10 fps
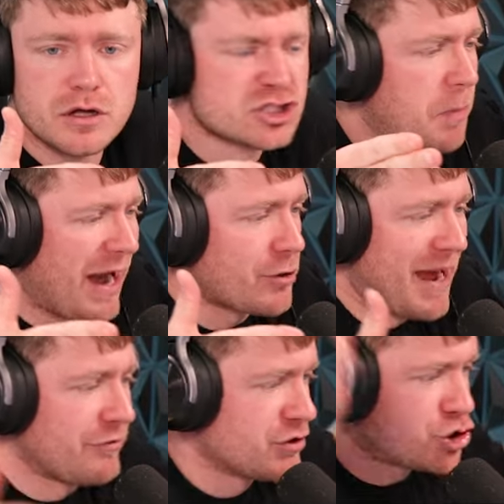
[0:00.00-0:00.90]

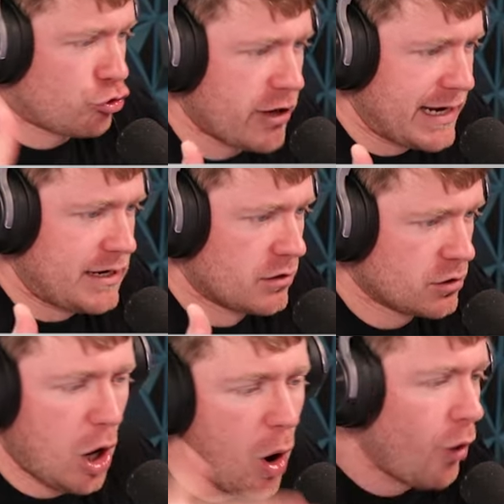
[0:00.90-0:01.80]
Spider-Man, the tree!
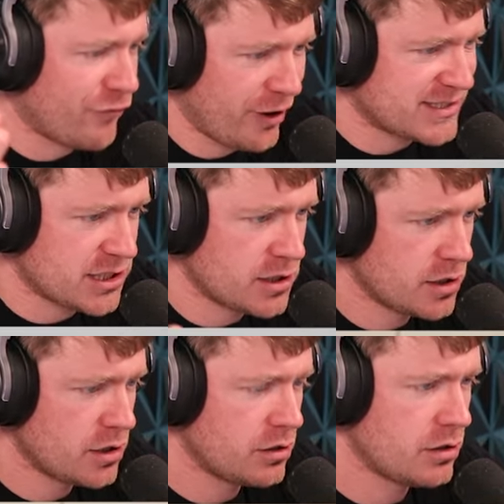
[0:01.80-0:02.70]
Go over
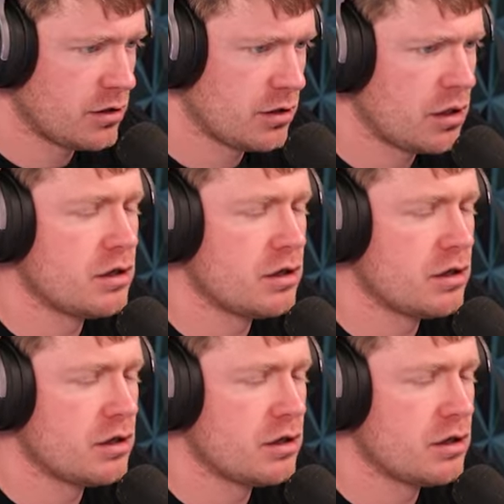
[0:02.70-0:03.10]
it!